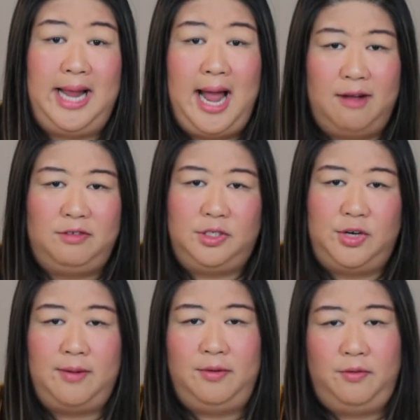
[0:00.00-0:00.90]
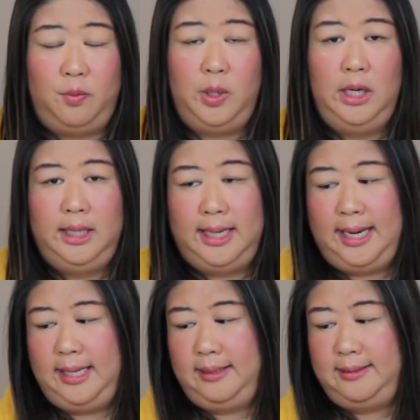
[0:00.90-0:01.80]
they have to travel for work.
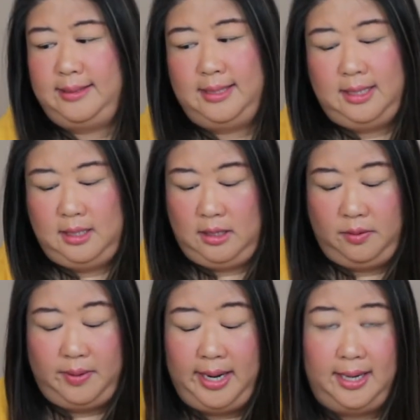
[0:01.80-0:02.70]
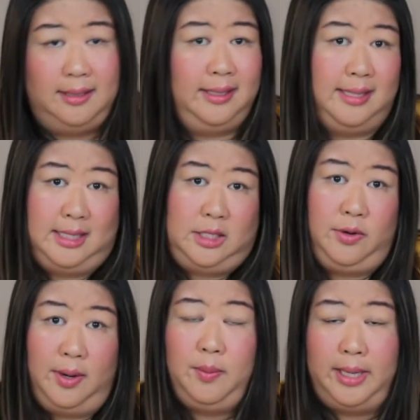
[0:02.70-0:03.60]
And you're right. Like that's a
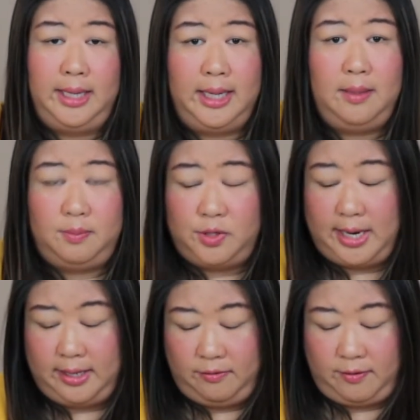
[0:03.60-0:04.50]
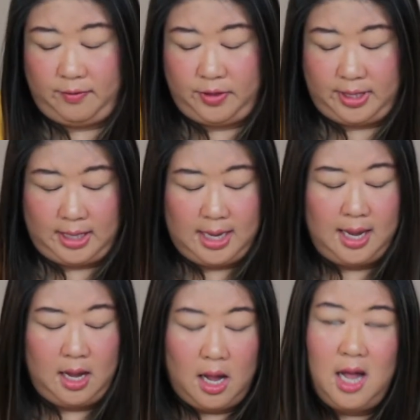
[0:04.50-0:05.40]
great way to keep track of everything.
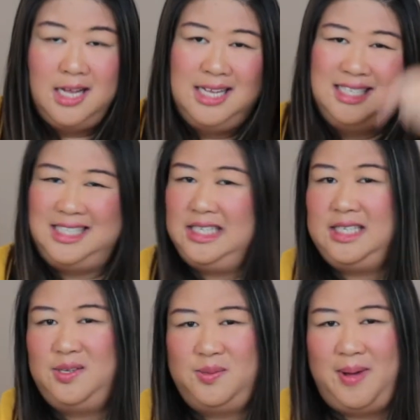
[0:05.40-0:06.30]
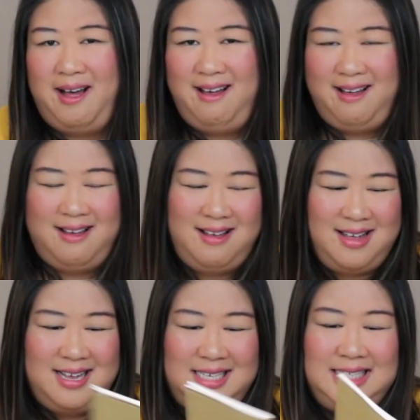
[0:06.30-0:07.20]
She's so
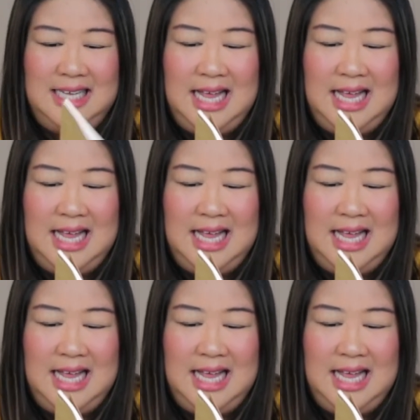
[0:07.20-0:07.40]
smart.